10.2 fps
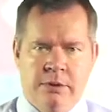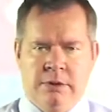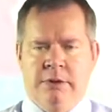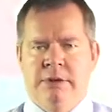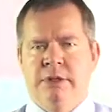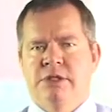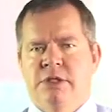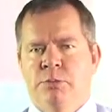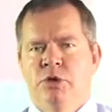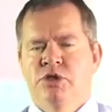the
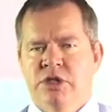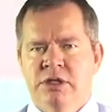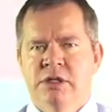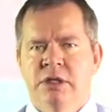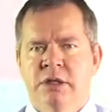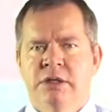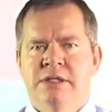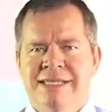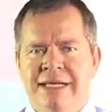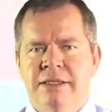distribution
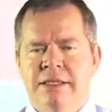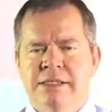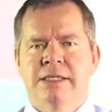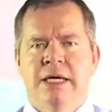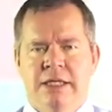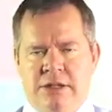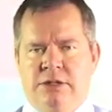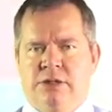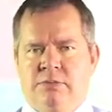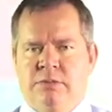center
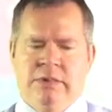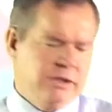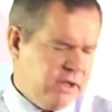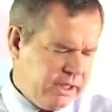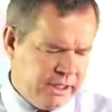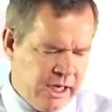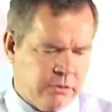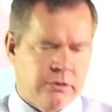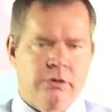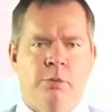stage. They take it
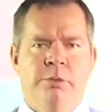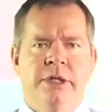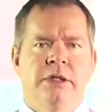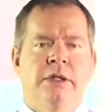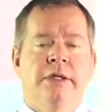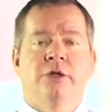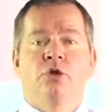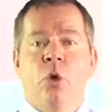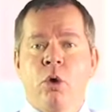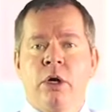out completely. They
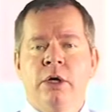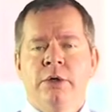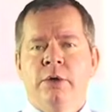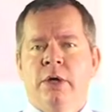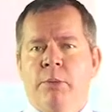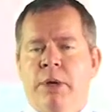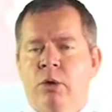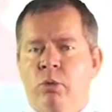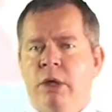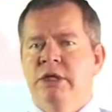talk
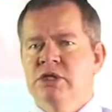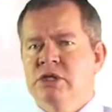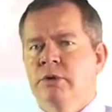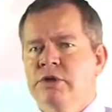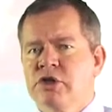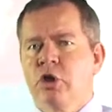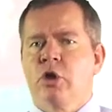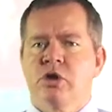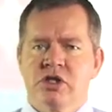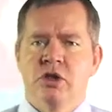about what is known as
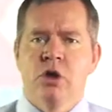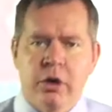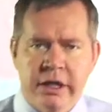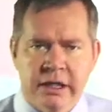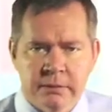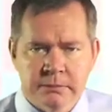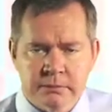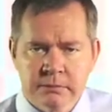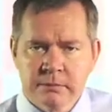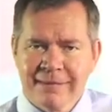cross-docking.
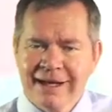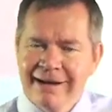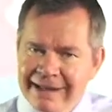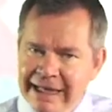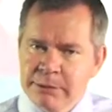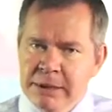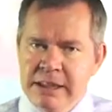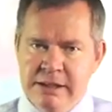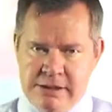That means